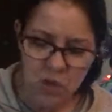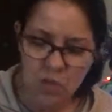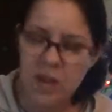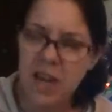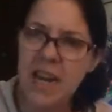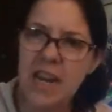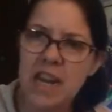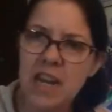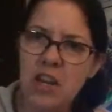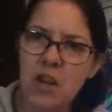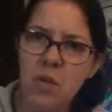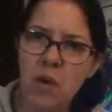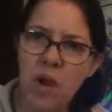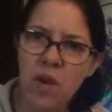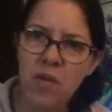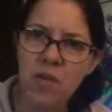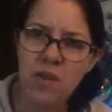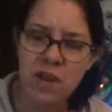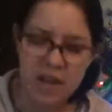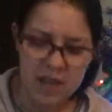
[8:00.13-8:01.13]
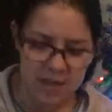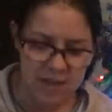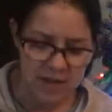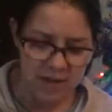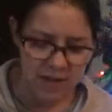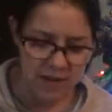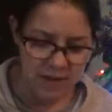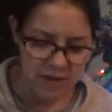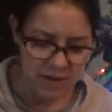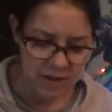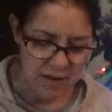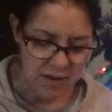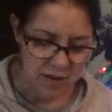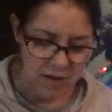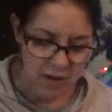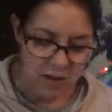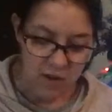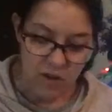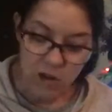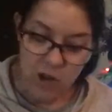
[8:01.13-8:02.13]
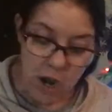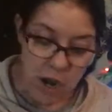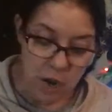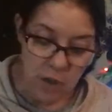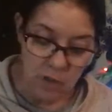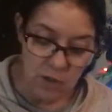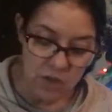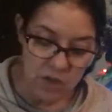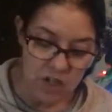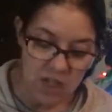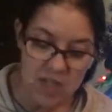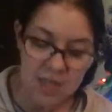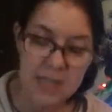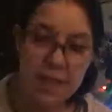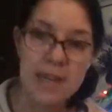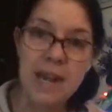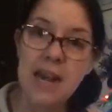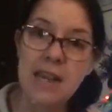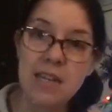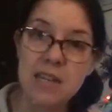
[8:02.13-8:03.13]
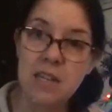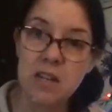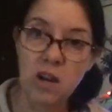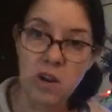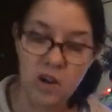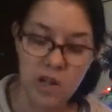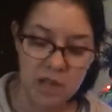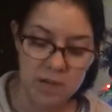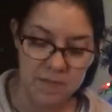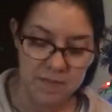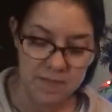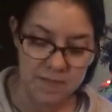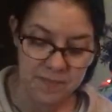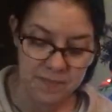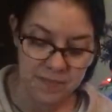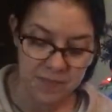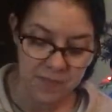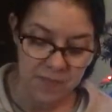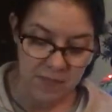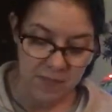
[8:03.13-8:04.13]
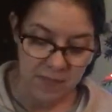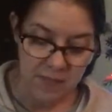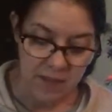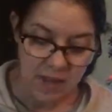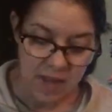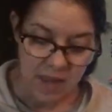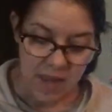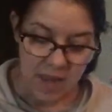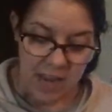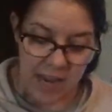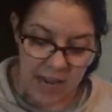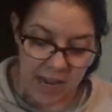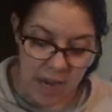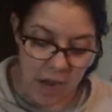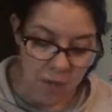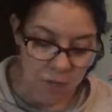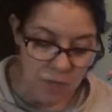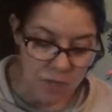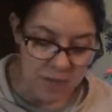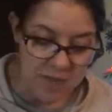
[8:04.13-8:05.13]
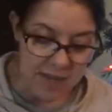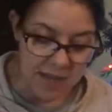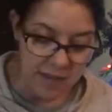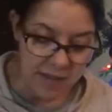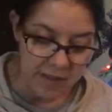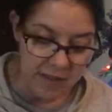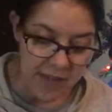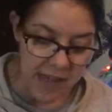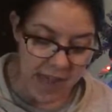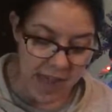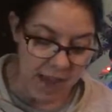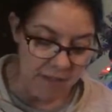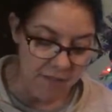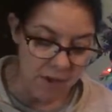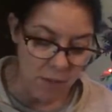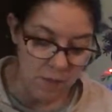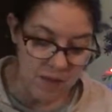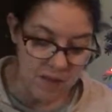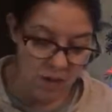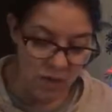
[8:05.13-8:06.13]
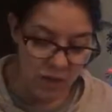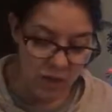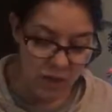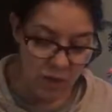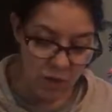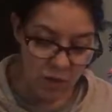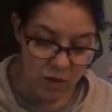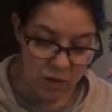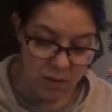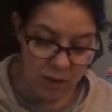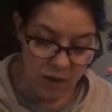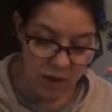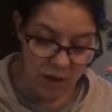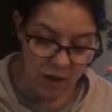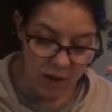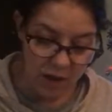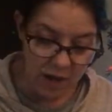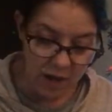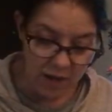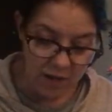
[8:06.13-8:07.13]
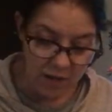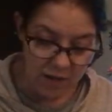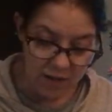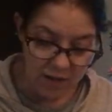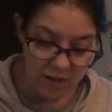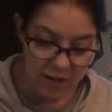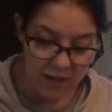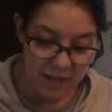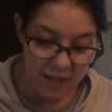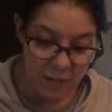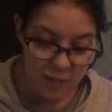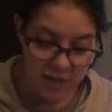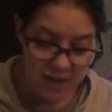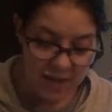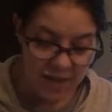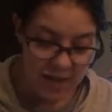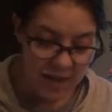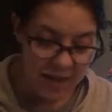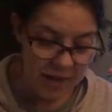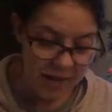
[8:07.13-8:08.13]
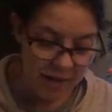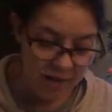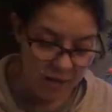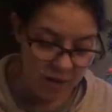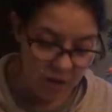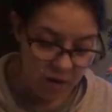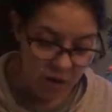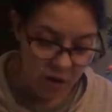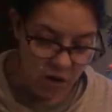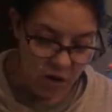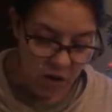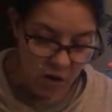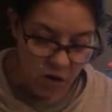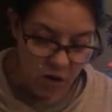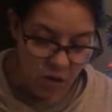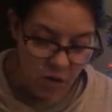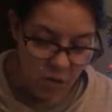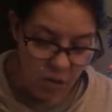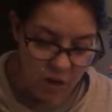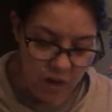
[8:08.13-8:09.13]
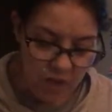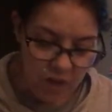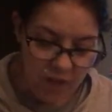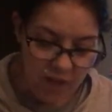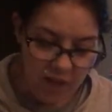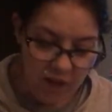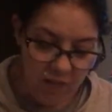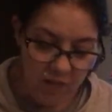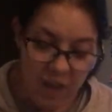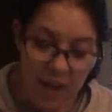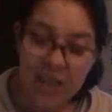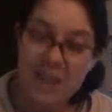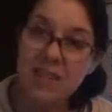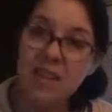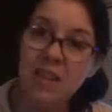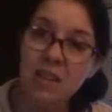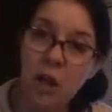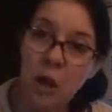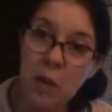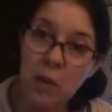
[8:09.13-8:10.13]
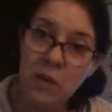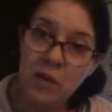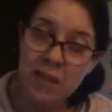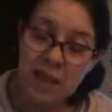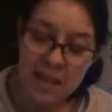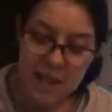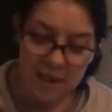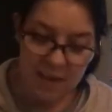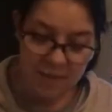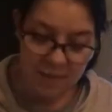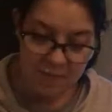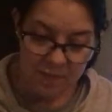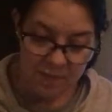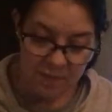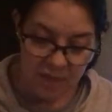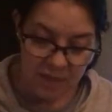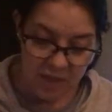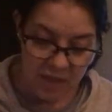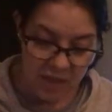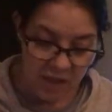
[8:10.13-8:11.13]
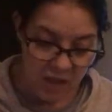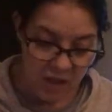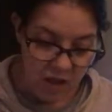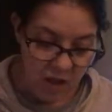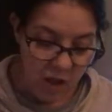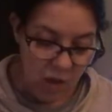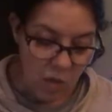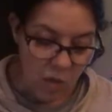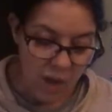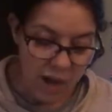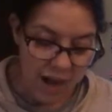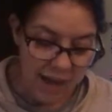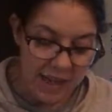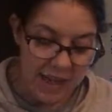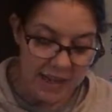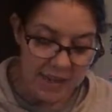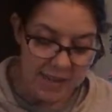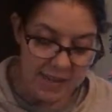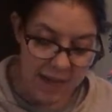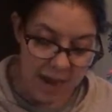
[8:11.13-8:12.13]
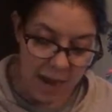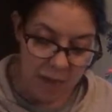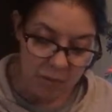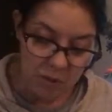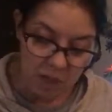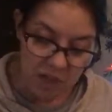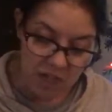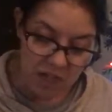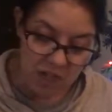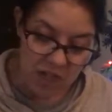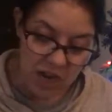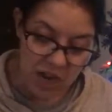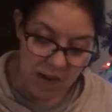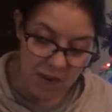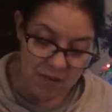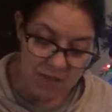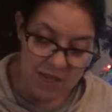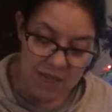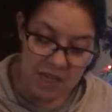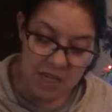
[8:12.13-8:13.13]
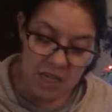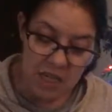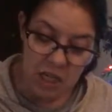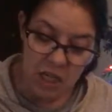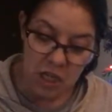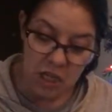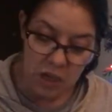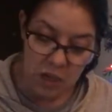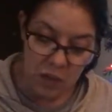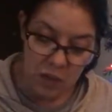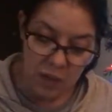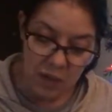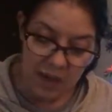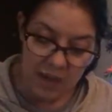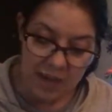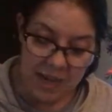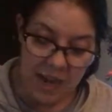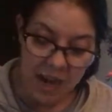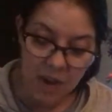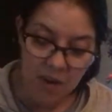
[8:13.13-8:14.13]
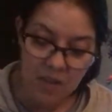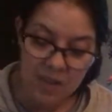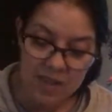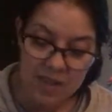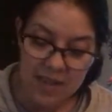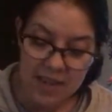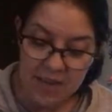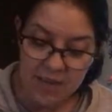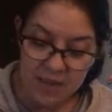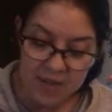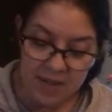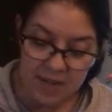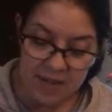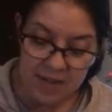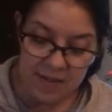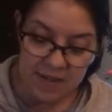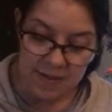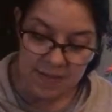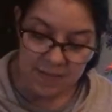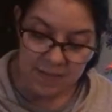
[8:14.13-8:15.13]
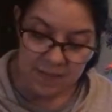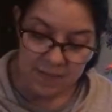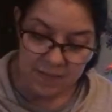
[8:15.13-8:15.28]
You'll need it. You earned it. No, she said. I didn't earn it. It come from selling the calf. I was only going to bury it till it was needed. Will you think of it as a loan then? When I get established, I'll send it to you in care of the Stevenses.